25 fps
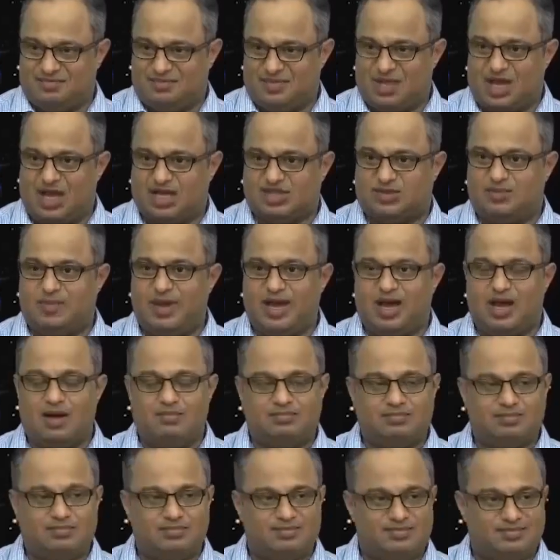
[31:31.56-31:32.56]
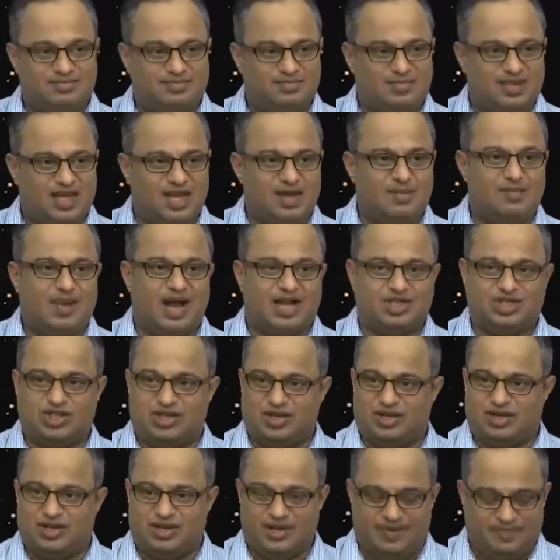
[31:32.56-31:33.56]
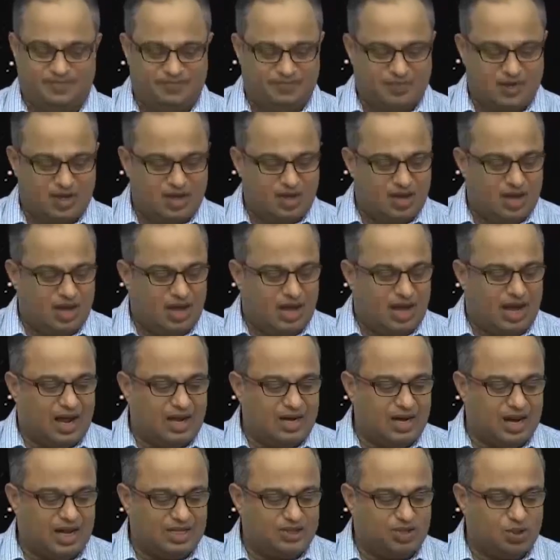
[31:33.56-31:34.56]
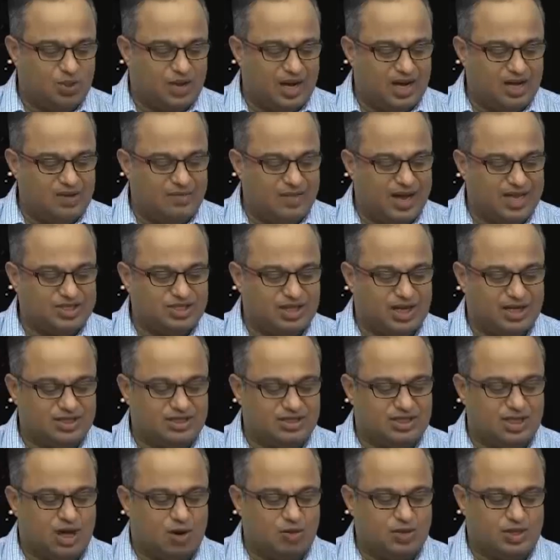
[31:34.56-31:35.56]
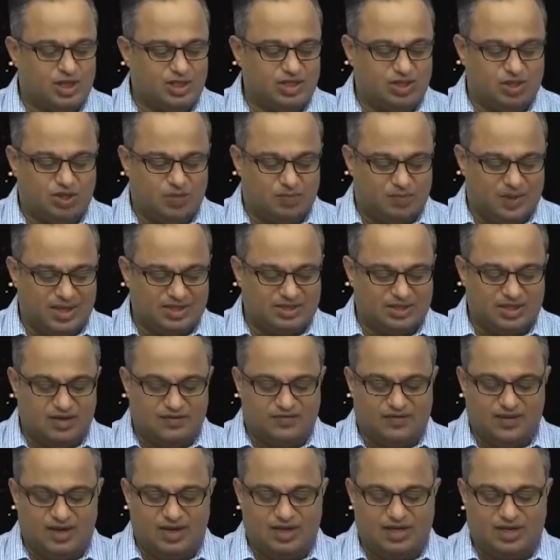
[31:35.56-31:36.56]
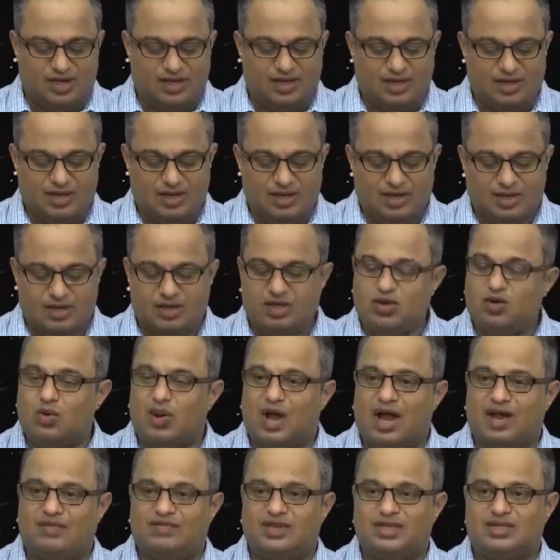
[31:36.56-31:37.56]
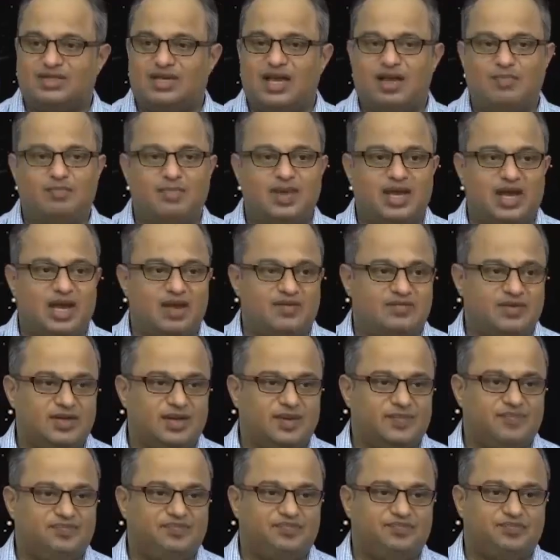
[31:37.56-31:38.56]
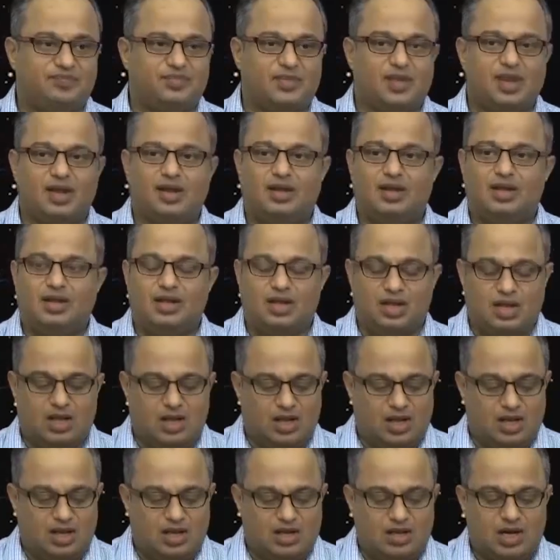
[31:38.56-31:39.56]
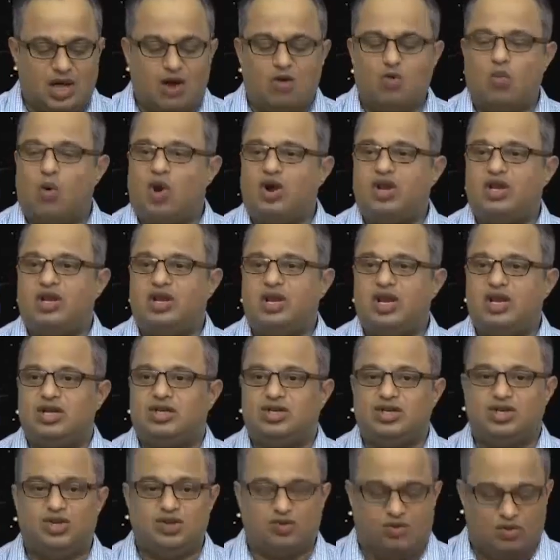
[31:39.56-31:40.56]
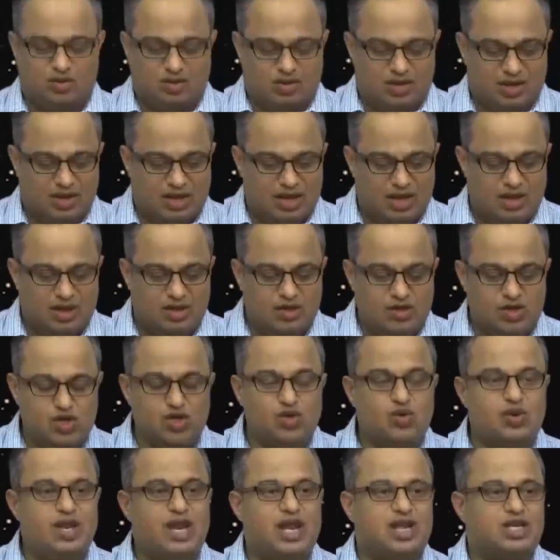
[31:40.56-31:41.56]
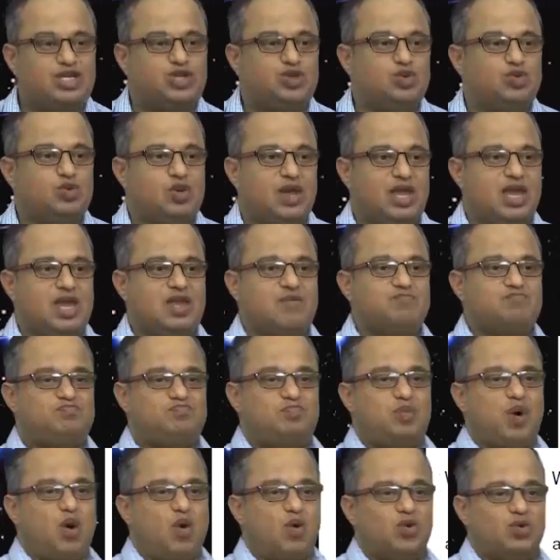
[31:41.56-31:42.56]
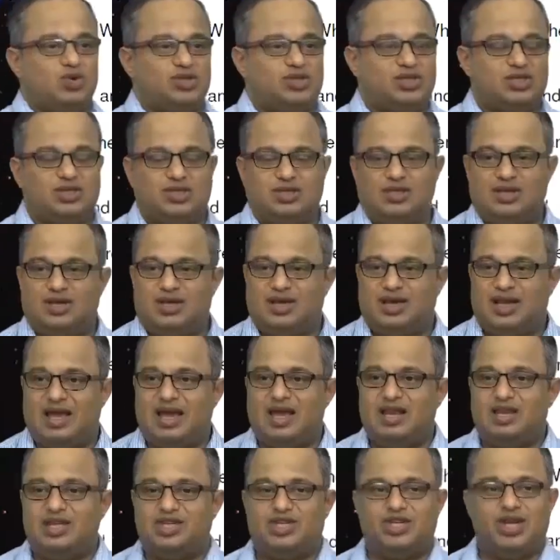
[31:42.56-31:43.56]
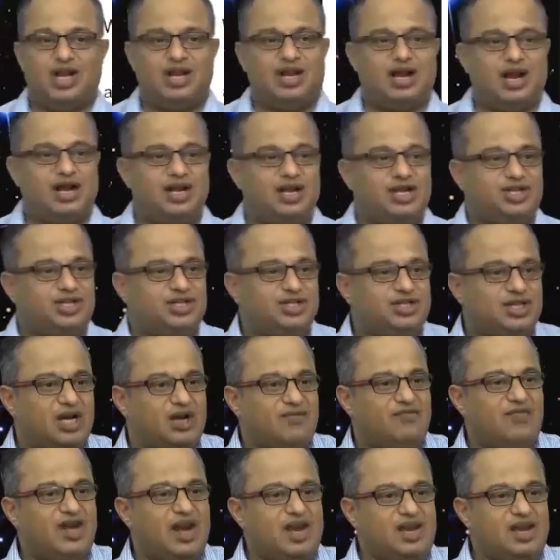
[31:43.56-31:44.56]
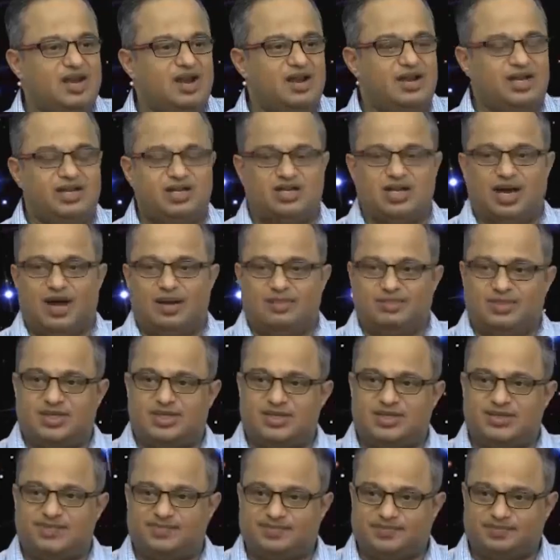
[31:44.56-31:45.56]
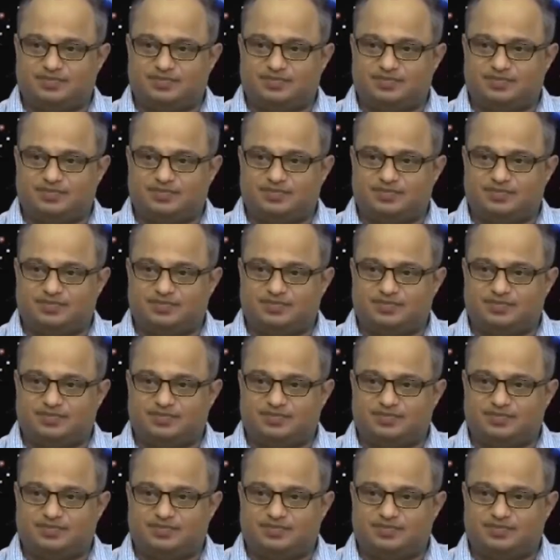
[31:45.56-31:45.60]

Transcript: has become imaginary. And as you can imagine, as tau tends to plus infinity, you have the same behavior. Now, what do you need to do? You need to impose initial conditions at very early times,